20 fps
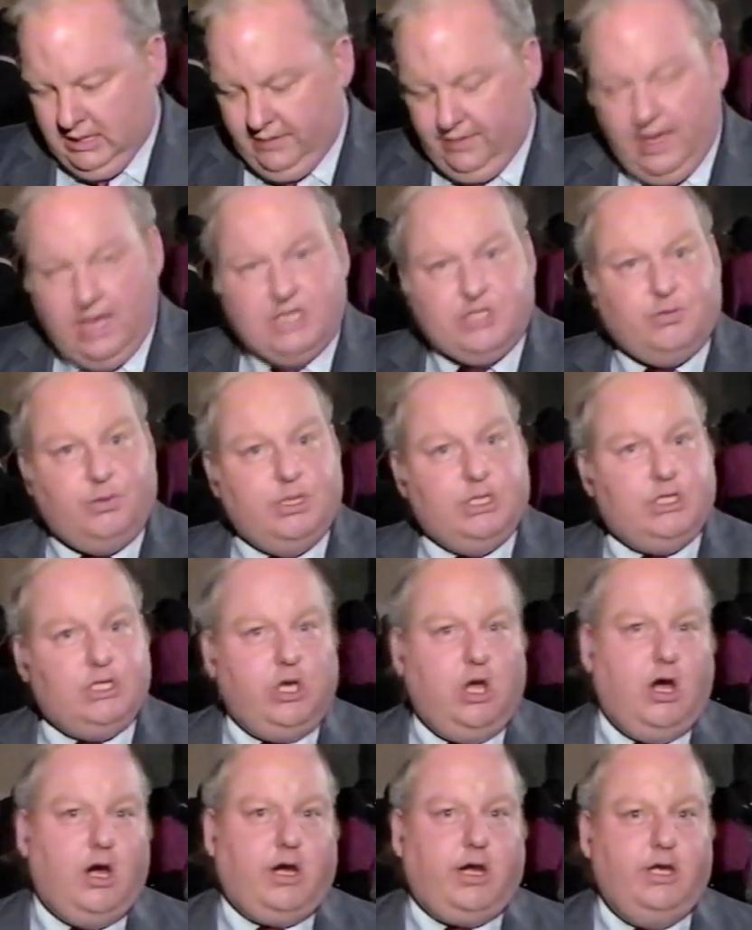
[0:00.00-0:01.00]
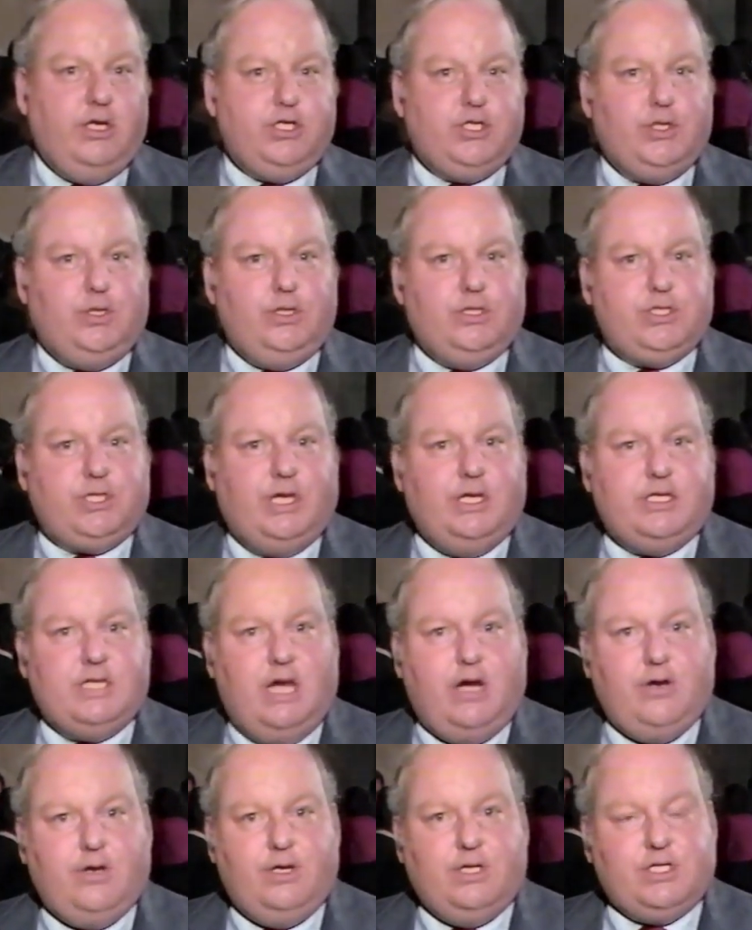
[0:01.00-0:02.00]
That's when Clark and Schultz get
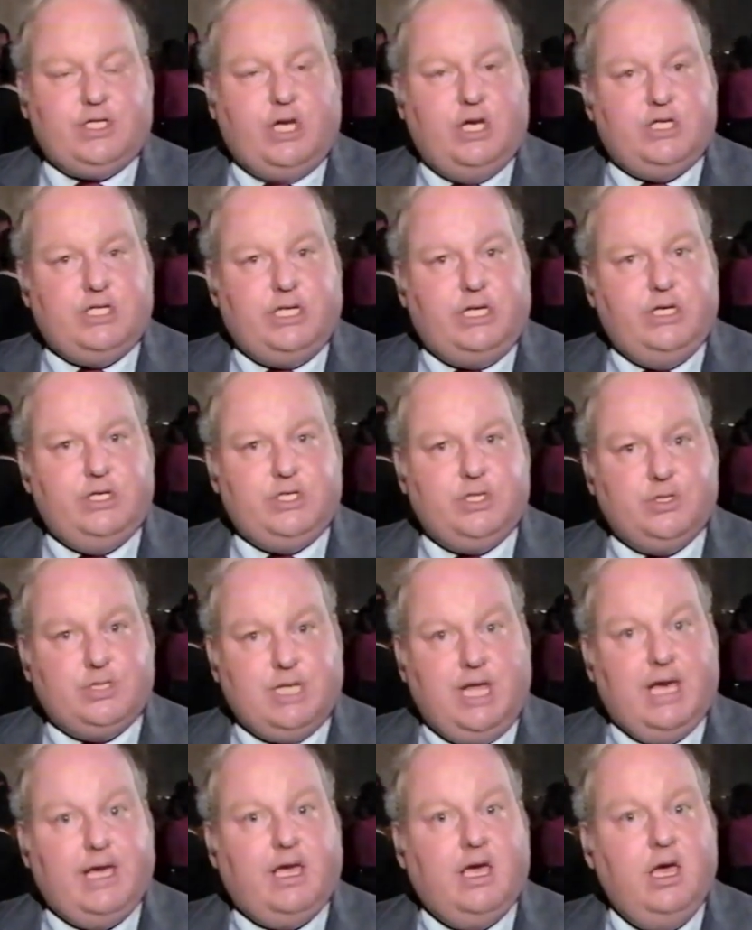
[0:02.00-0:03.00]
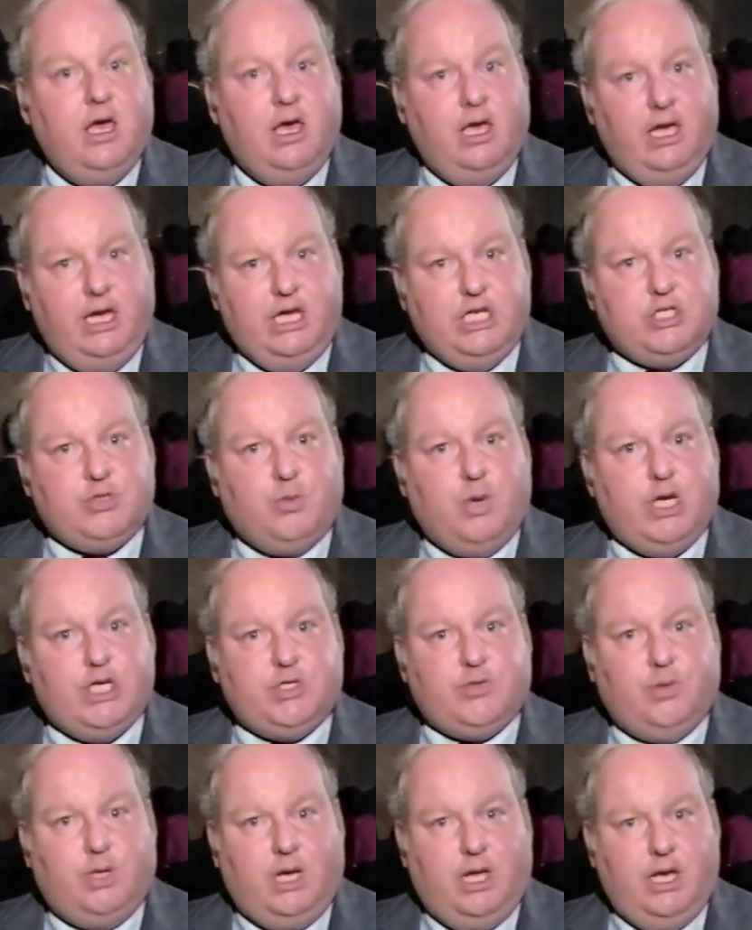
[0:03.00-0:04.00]
down to discussing issues like
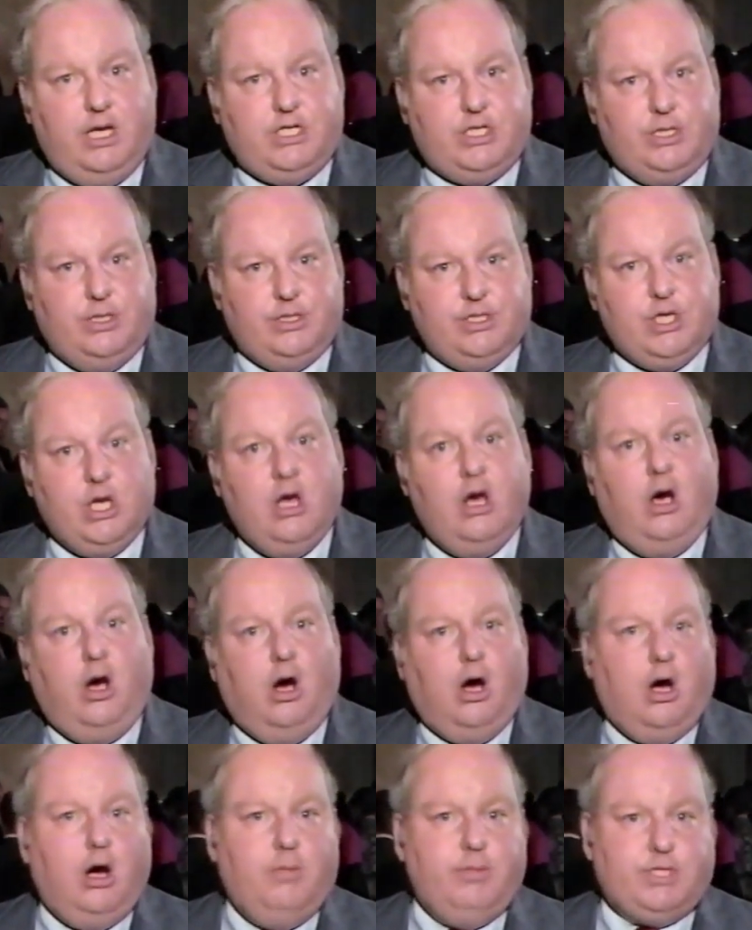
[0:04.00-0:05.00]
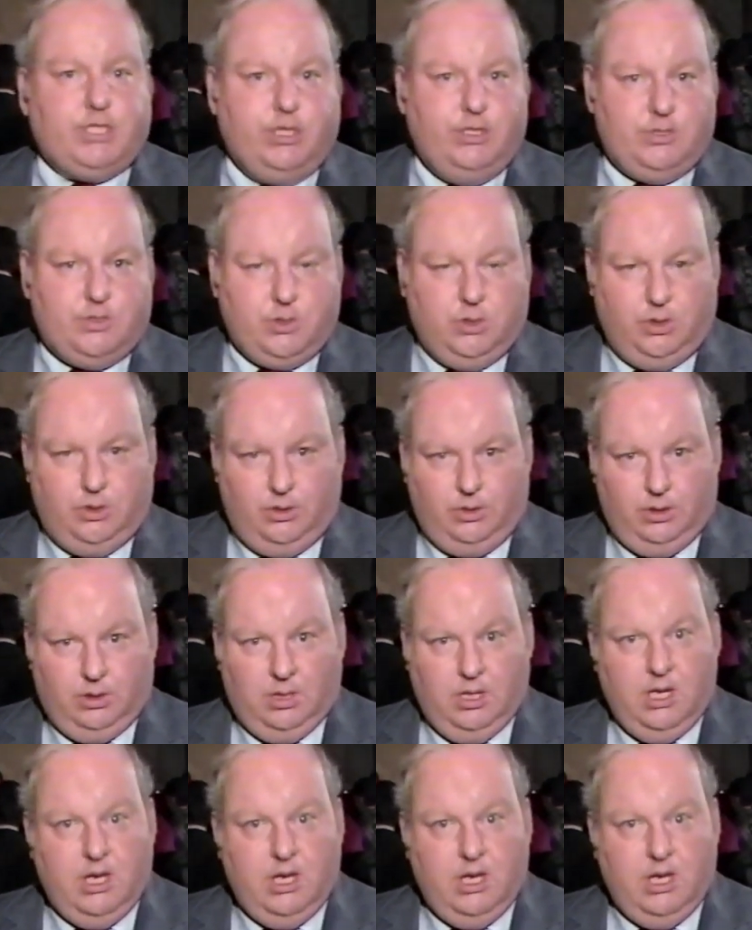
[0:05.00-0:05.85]
East-West relations, arms control,